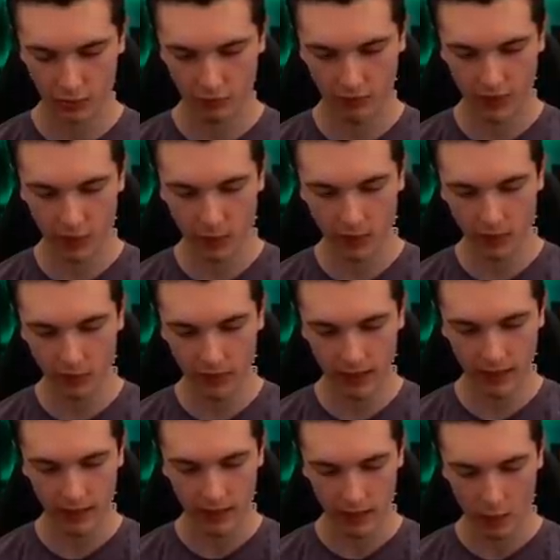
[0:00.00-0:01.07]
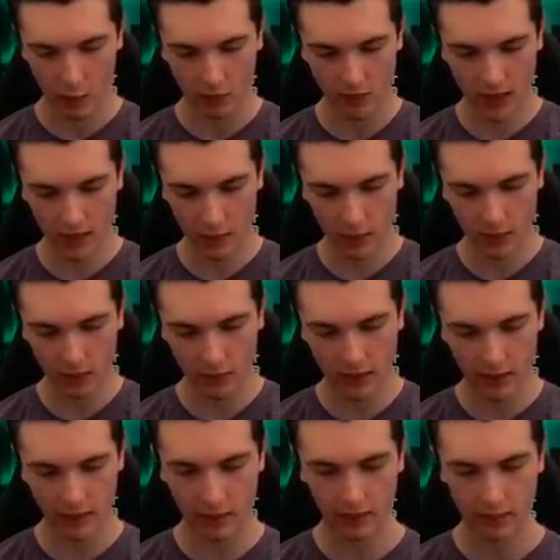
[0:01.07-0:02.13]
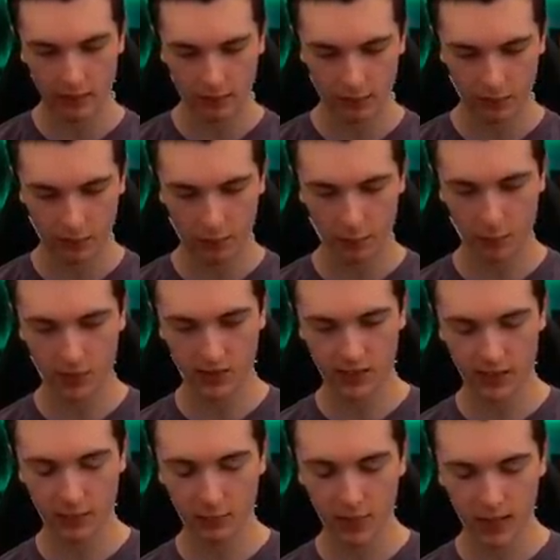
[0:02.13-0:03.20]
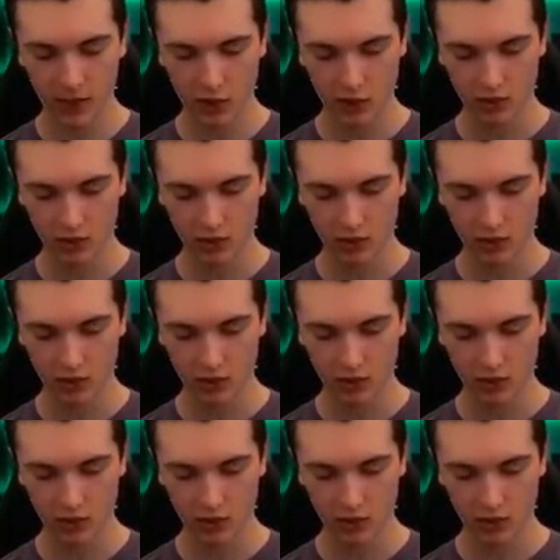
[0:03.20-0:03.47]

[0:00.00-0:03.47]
Very well defended. Very well defended. Princess of the Pitch.